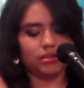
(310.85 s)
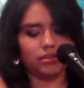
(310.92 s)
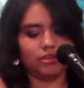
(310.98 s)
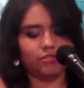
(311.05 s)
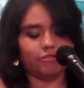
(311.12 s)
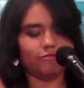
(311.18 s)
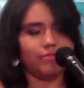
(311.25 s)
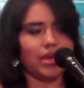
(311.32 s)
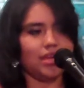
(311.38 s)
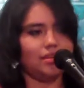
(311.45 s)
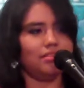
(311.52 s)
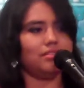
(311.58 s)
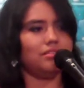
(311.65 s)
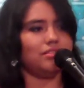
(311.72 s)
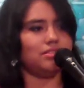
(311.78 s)
You've made
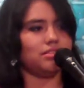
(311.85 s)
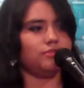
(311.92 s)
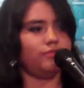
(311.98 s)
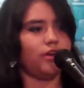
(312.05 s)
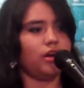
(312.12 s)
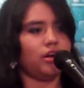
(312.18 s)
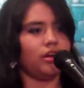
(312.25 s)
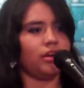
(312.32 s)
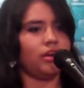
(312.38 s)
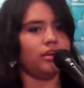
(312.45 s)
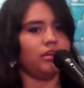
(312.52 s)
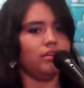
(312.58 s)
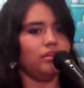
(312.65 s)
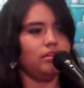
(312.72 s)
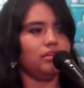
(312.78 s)
it this far.
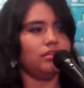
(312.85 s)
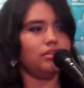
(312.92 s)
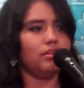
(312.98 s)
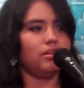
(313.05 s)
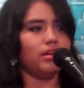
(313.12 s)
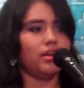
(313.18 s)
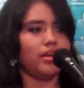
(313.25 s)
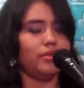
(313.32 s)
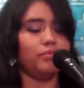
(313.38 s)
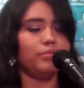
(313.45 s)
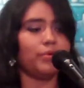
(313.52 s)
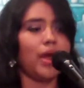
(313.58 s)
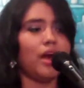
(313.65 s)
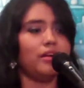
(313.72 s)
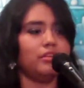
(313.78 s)
I'm
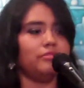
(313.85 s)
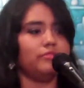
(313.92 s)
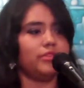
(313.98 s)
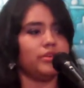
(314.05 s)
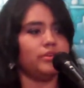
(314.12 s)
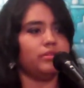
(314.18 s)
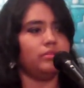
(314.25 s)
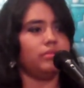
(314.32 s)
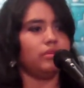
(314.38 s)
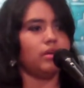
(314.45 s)
proud of you,